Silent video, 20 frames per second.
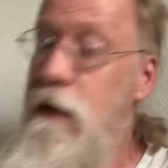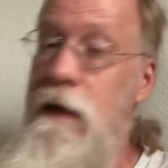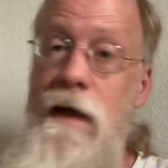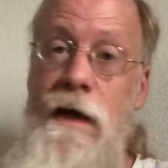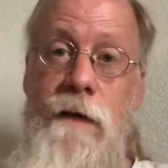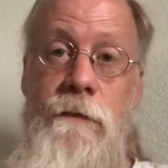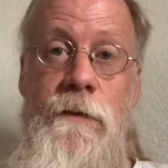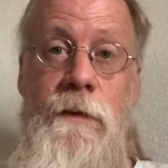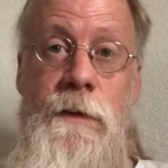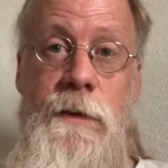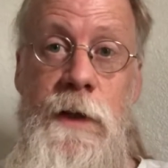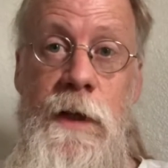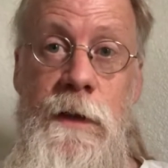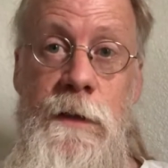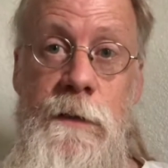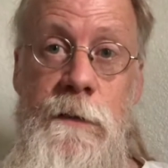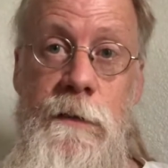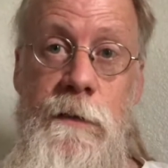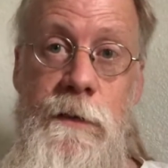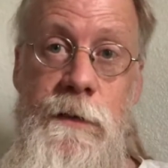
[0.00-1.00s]
After
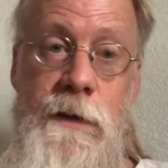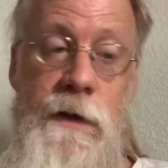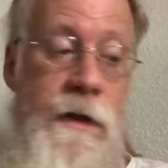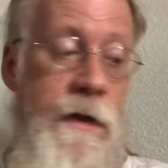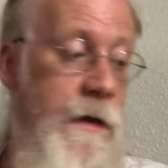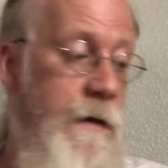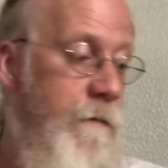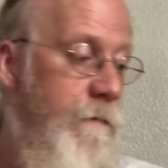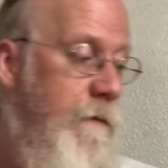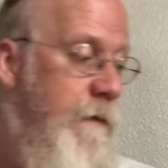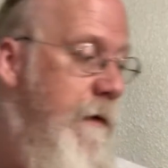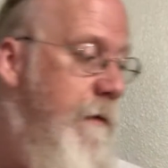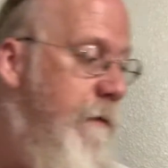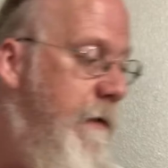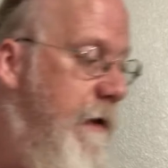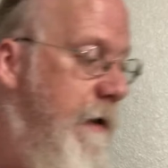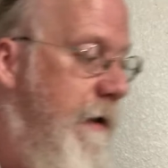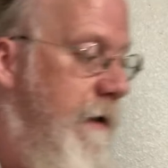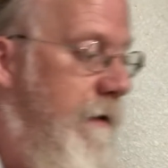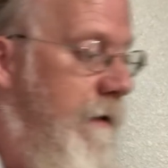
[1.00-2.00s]
James Proche, then we
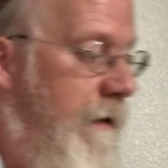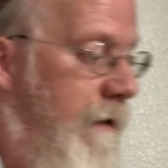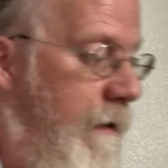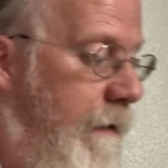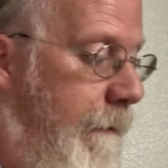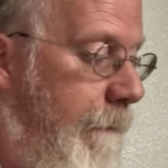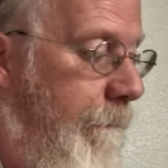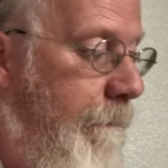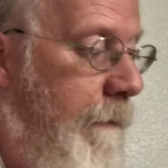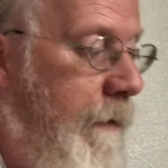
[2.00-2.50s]
got our